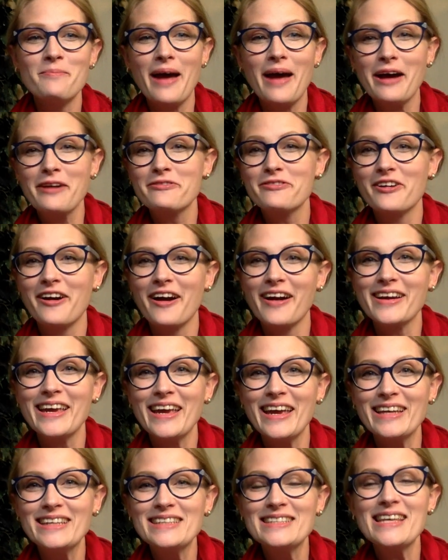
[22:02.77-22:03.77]
back for our
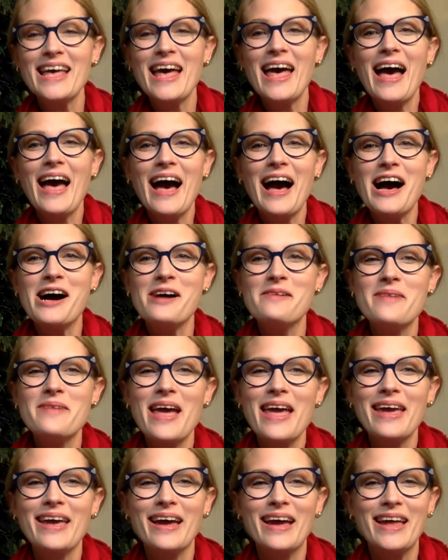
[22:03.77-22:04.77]
kids,
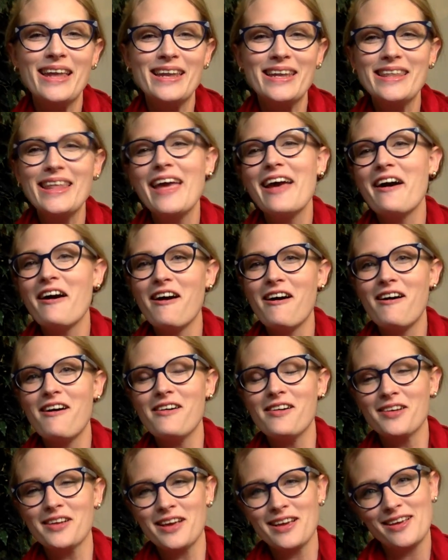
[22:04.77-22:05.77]
and they
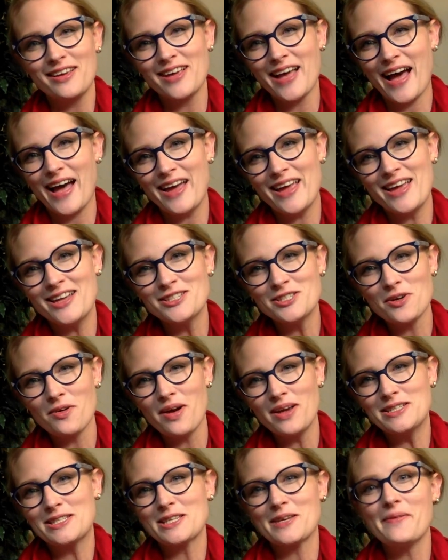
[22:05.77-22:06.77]
all
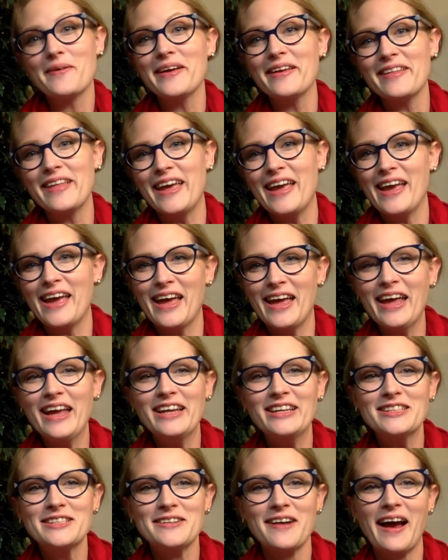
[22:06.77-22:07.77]
enjoyed squealing
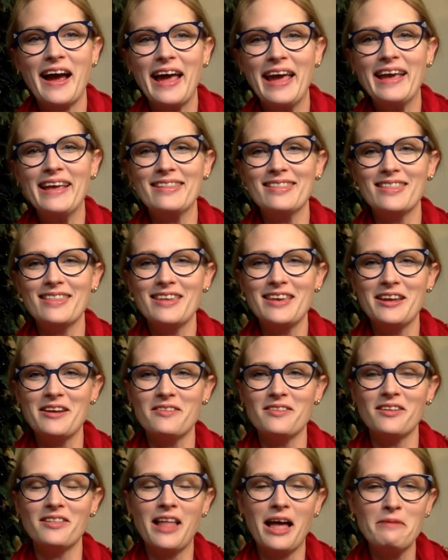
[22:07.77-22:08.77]
and trying,
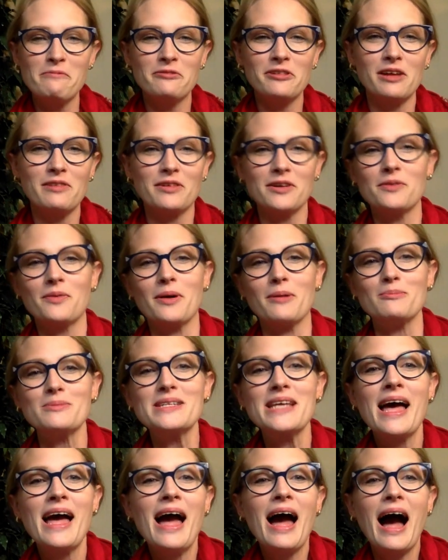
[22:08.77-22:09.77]
the lime flavored
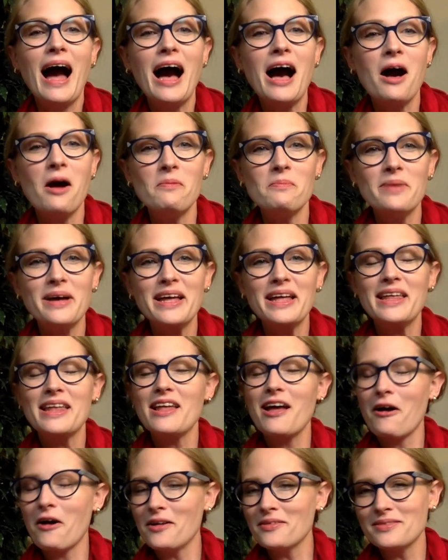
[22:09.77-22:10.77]
worms. But
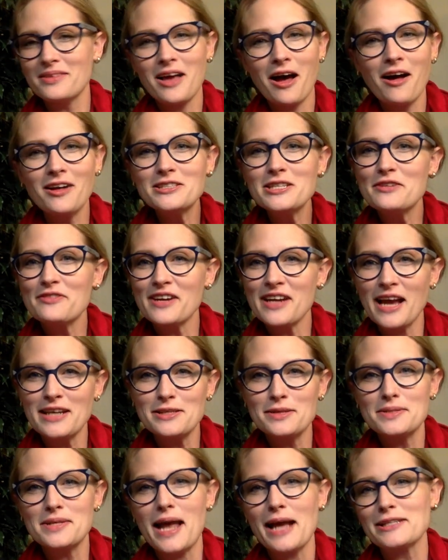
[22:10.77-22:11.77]
all different kinds
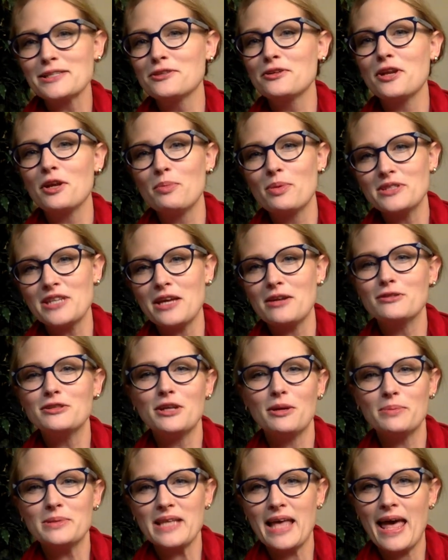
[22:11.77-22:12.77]
of snacks, including potato
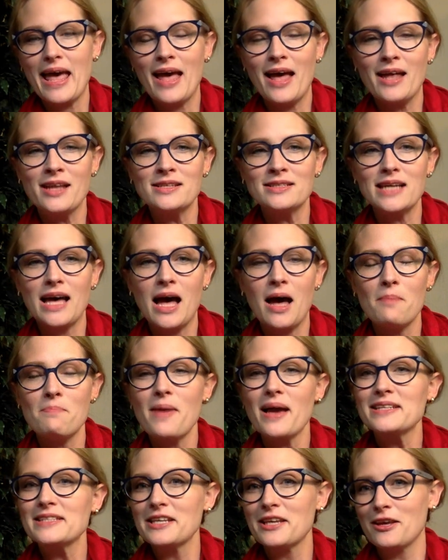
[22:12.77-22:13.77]
chips and
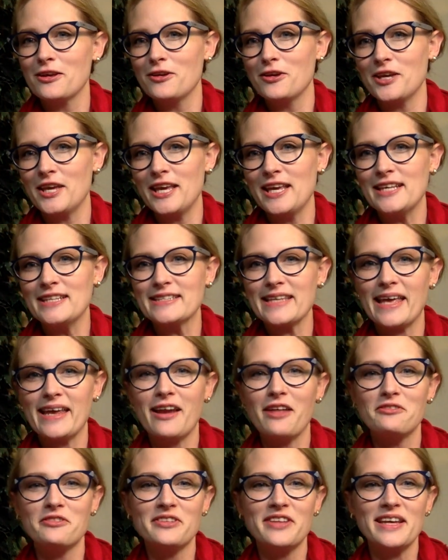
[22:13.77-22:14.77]
Mexican cookies and
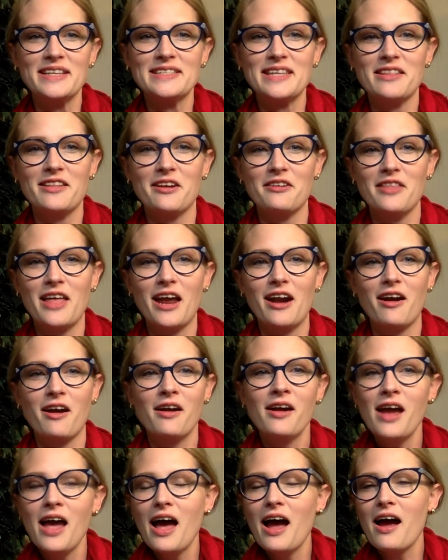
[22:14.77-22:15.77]
other things in there that
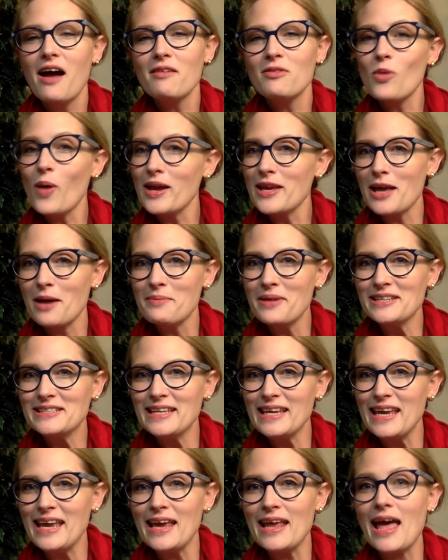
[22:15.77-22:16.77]
are quite yummy
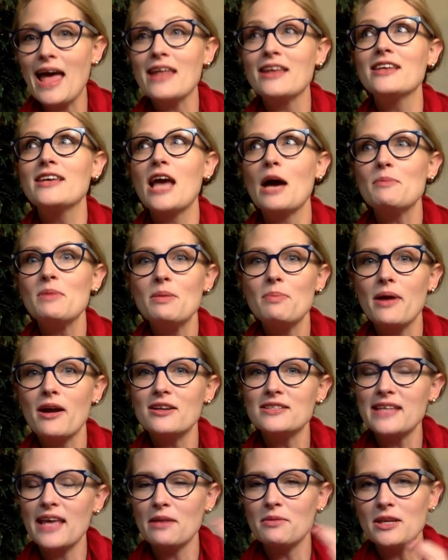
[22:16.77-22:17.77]
to eat. And gummy
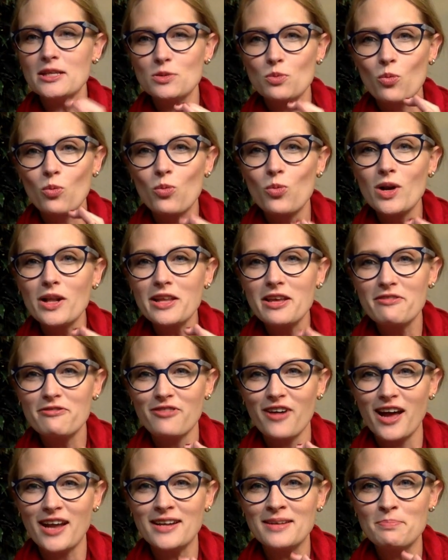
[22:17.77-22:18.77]
bears. They had these really
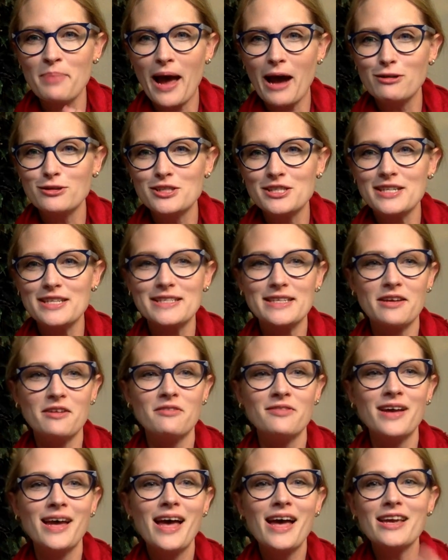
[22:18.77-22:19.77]
fun pouches
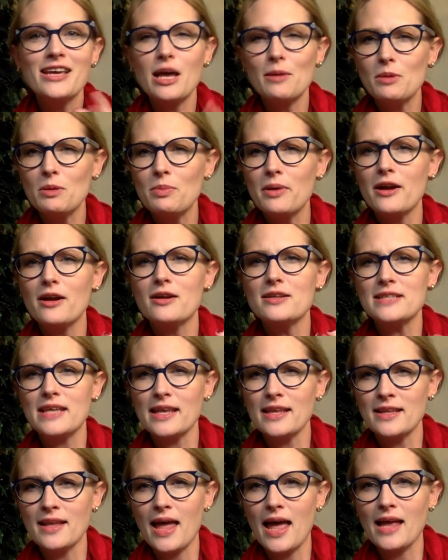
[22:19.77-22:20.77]
of gummy bears
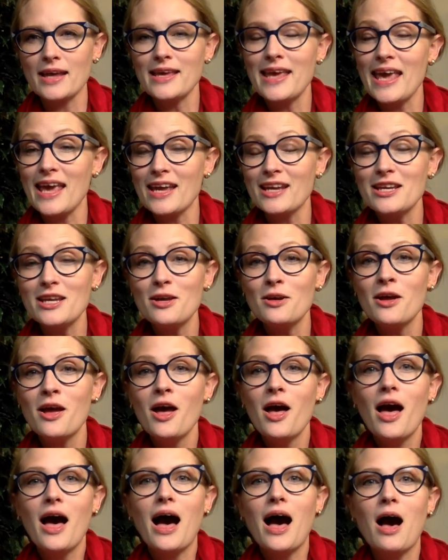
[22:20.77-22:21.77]
and candy,
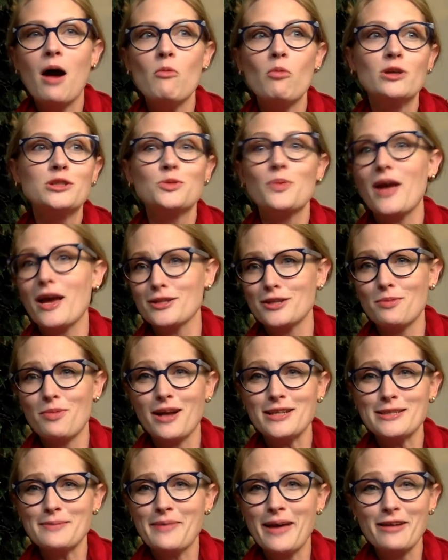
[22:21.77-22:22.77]
which we actually
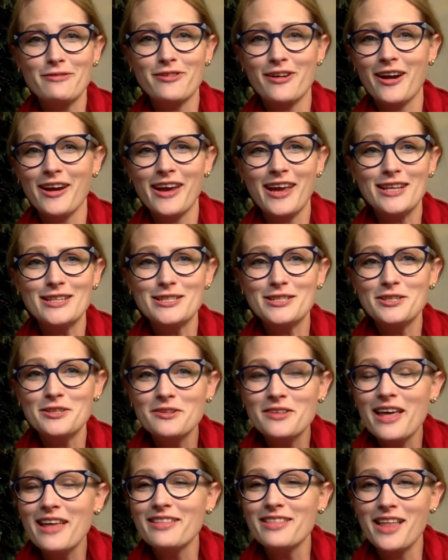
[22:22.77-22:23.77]
brought some back for our kids
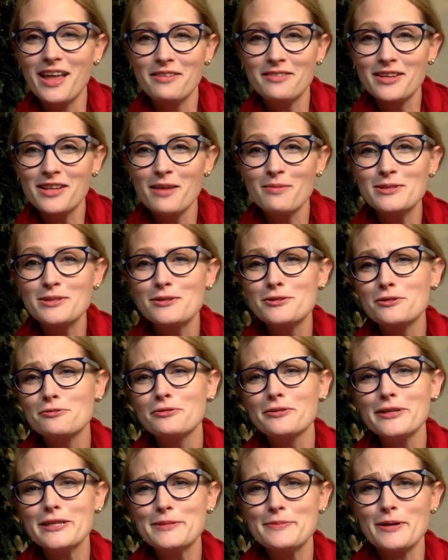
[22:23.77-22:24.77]
too. They loved them. So it's a
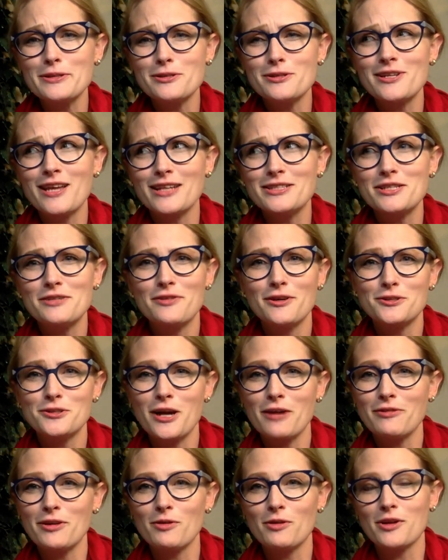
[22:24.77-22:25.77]
really special touch if you're
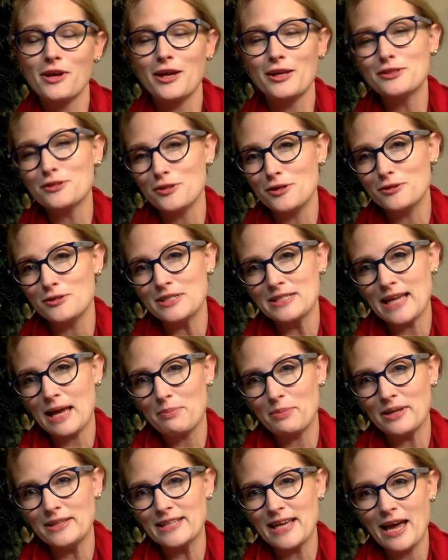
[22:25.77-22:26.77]
traveling with kids or you just
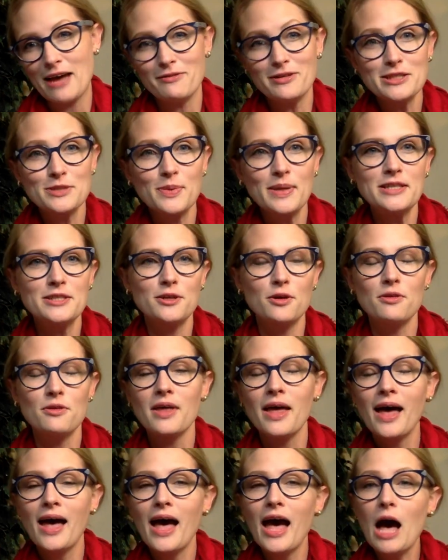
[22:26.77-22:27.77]
happen to have a sweet tooth.
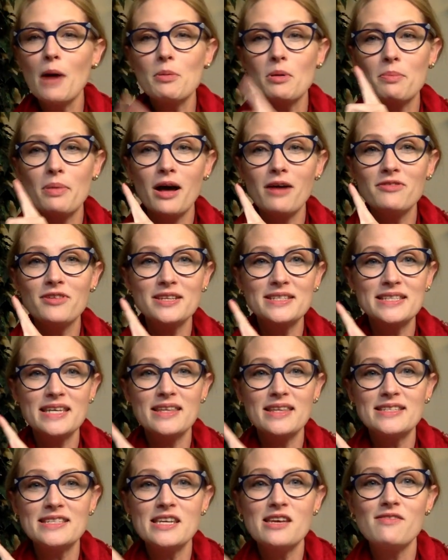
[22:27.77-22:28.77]
Up above, you'll see
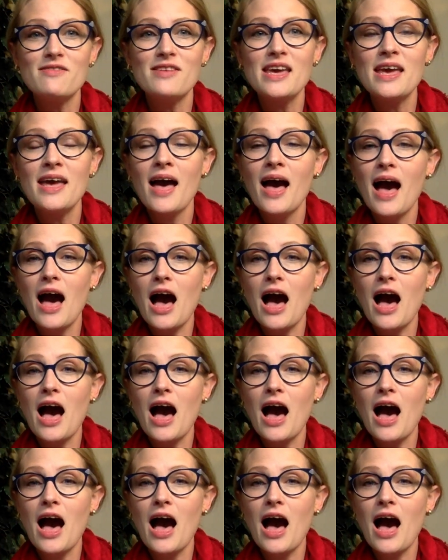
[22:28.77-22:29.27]
the TV.